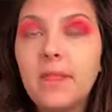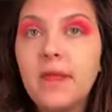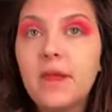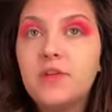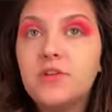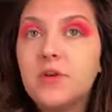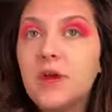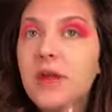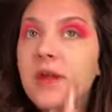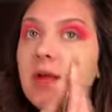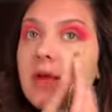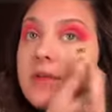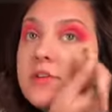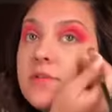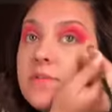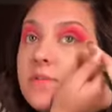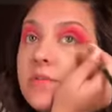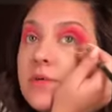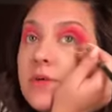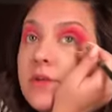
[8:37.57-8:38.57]
I try not
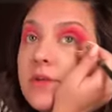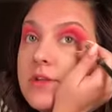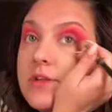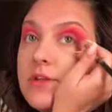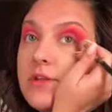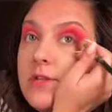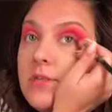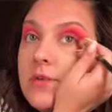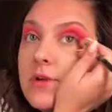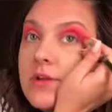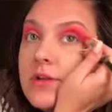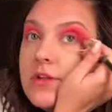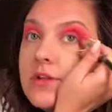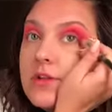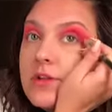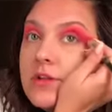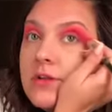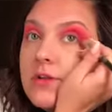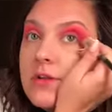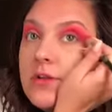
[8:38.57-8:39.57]
to put too much
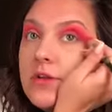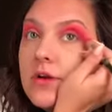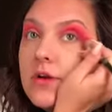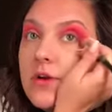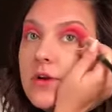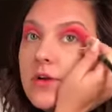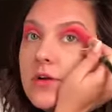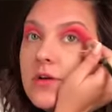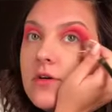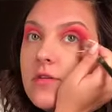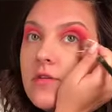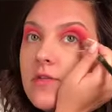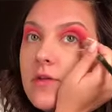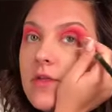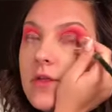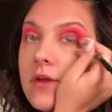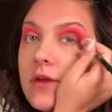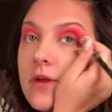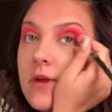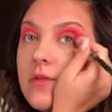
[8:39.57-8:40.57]
dark over
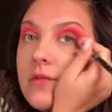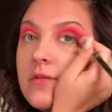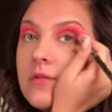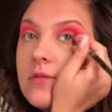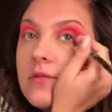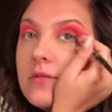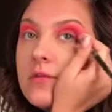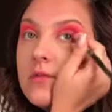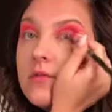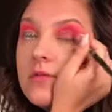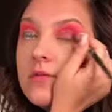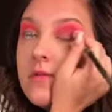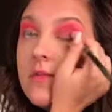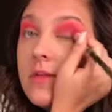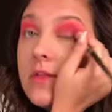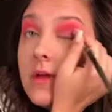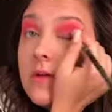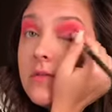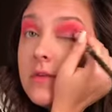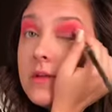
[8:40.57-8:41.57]
there
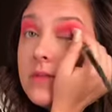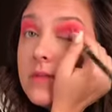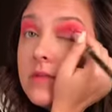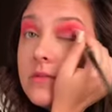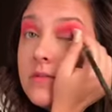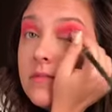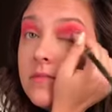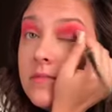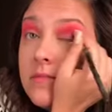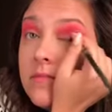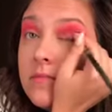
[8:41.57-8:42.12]
for that reason.